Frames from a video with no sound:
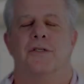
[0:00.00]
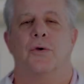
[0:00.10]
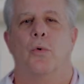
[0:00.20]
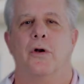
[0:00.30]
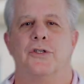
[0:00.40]

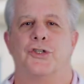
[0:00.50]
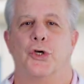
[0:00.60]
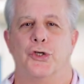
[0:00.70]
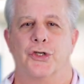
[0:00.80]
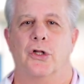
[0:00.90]
So what are
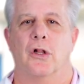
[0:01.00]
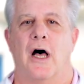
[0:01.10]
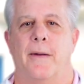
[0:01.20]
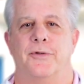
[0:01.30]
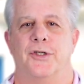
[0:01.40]
surgical
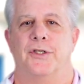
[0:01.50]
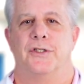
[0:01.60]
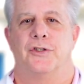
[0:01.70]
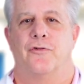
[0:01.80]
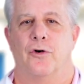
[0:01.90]

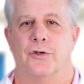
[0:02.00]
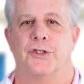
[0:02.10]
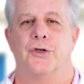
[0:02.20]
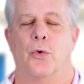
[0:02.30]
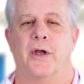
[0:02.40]
options for
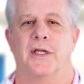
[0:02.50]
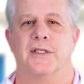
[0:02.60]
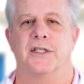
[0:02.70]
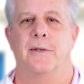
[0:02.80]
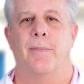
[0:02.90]
snoring and
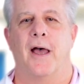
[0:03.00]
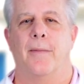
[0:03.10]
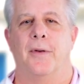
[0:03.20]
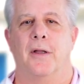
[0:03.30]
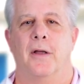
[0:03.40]
sleep
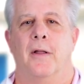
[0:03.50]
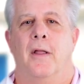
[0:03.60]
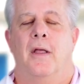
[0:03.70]
apnea?